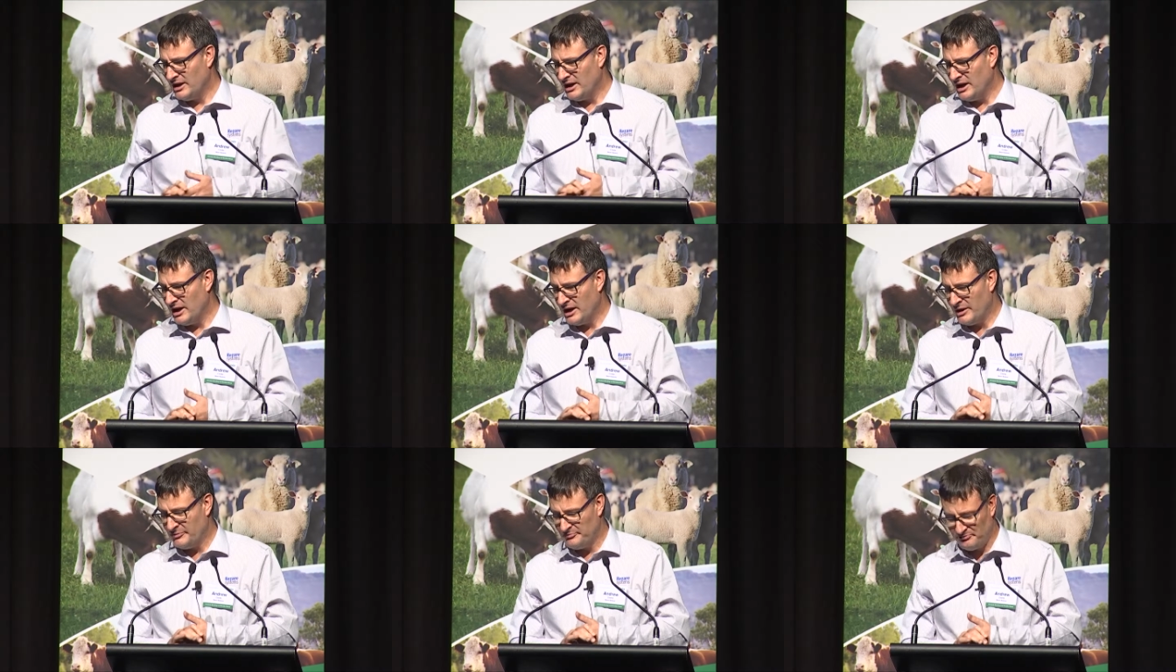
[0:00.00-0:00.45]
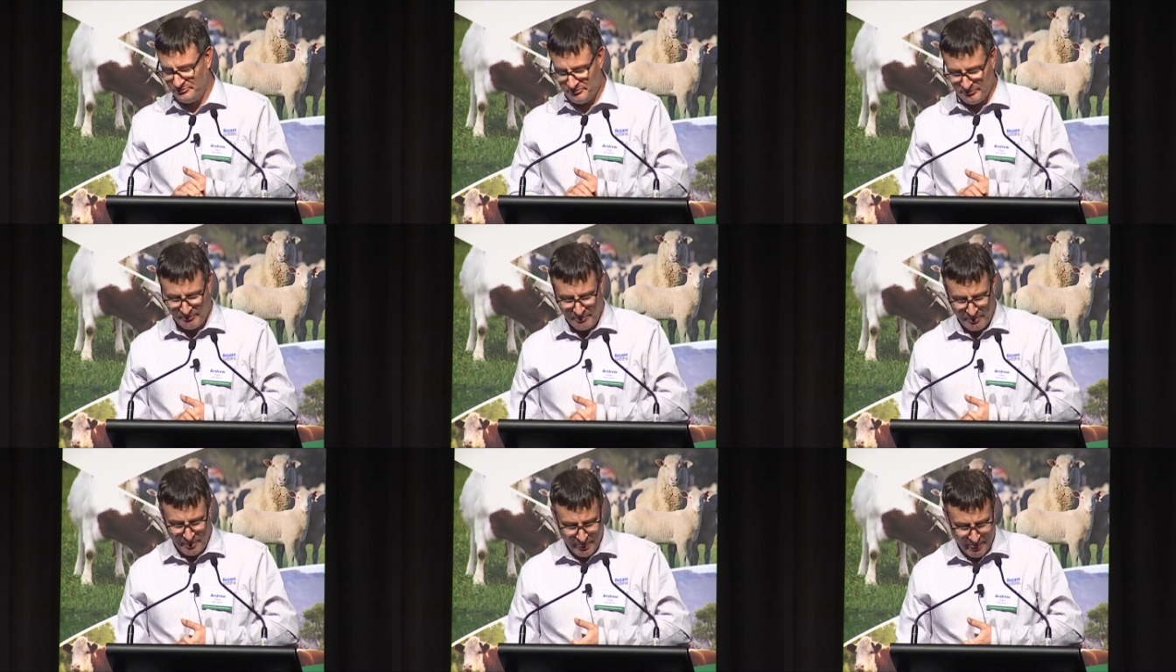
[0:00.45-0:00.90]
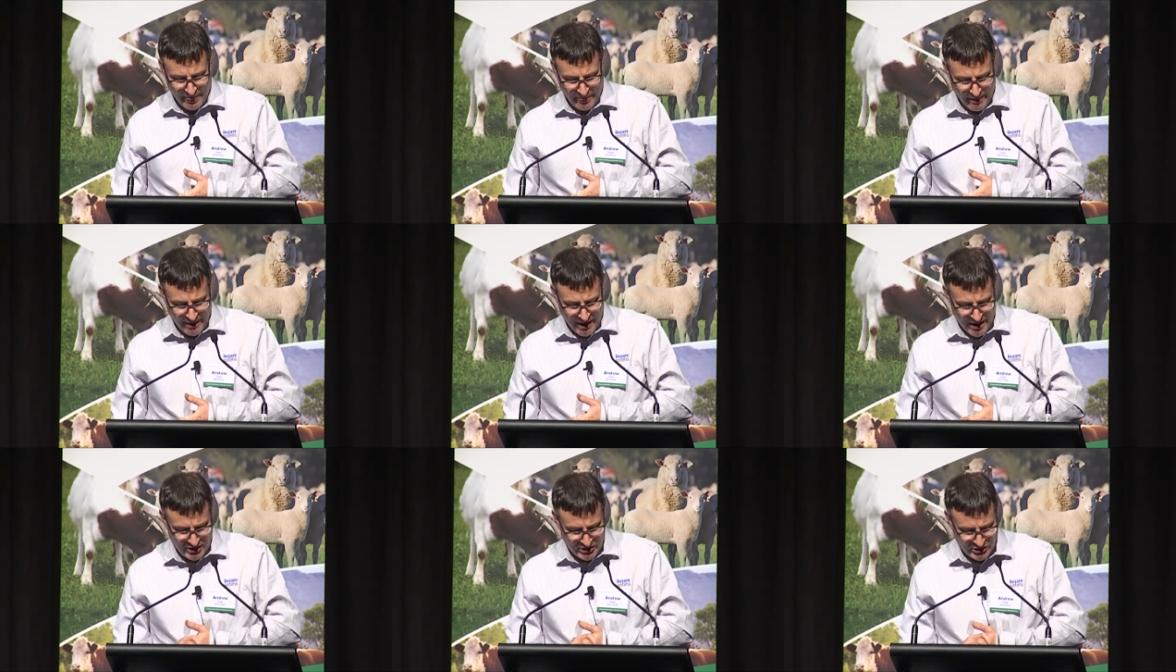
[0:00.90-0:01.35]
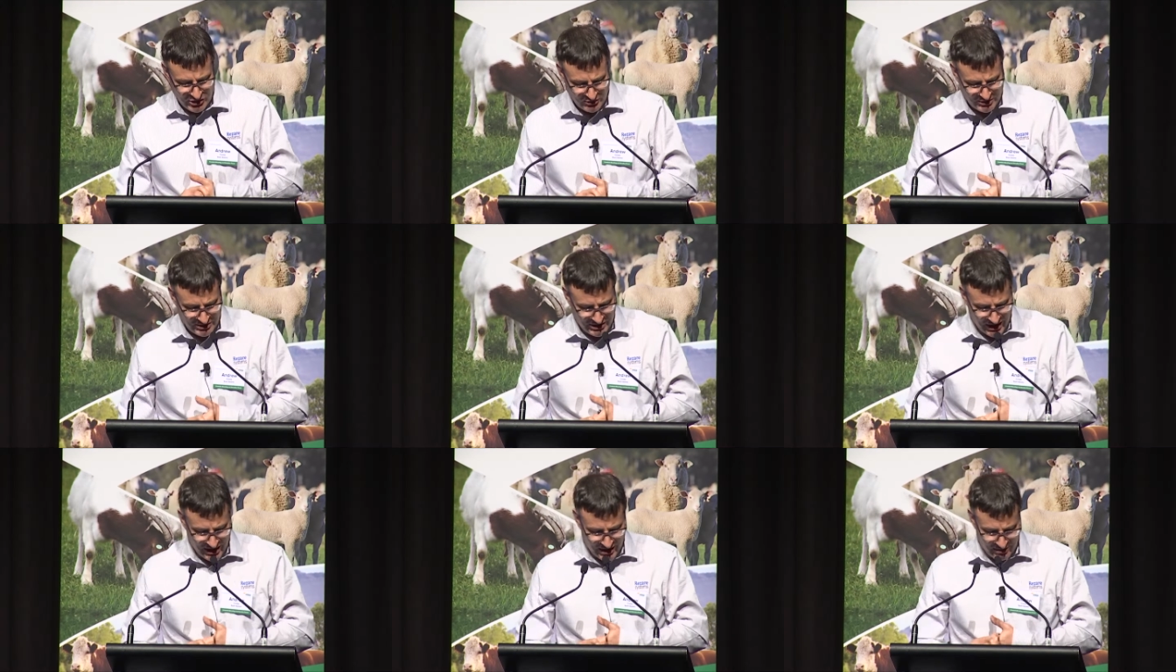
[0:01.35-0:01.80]
Um, so a
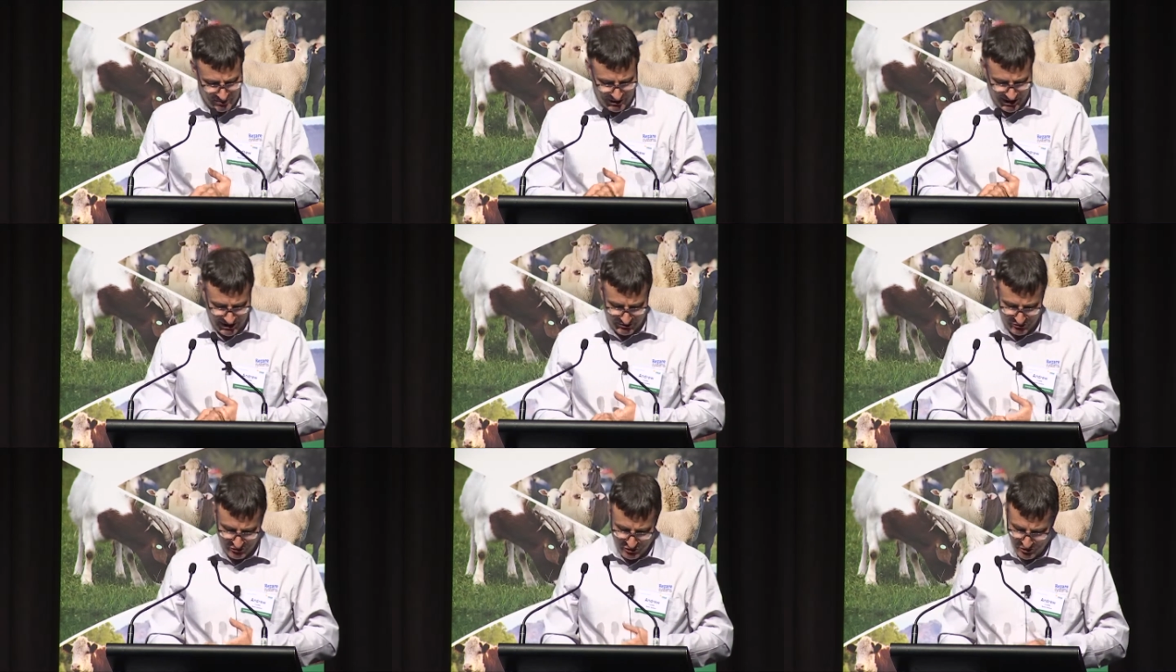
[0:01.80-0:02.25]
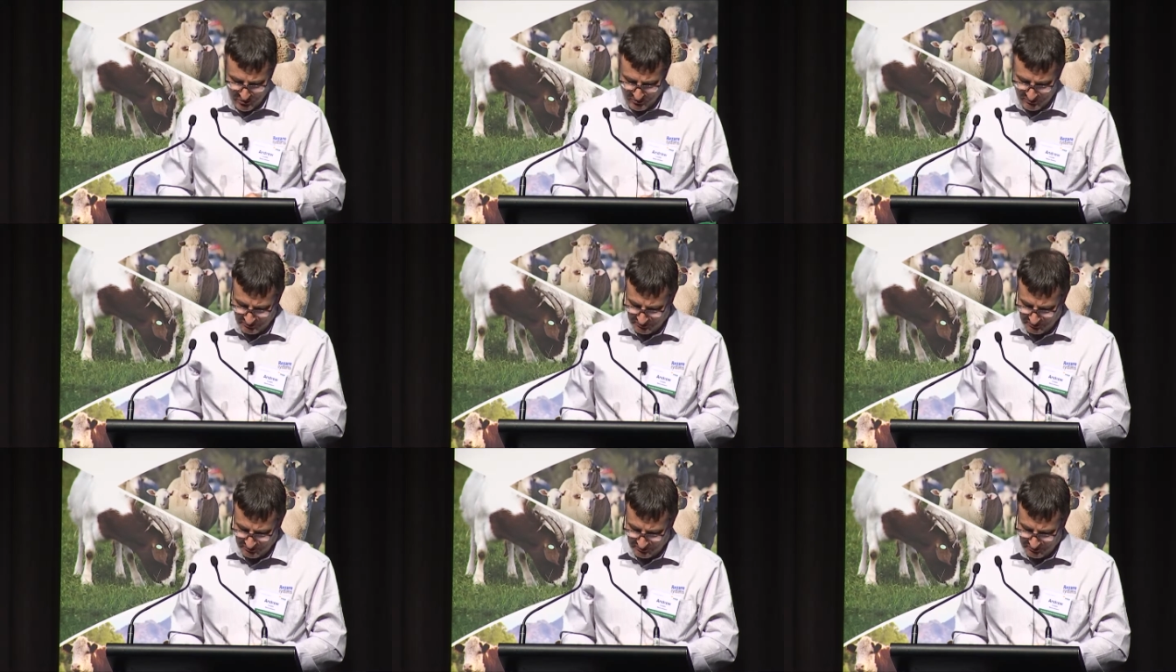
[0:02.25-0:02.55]
data platform.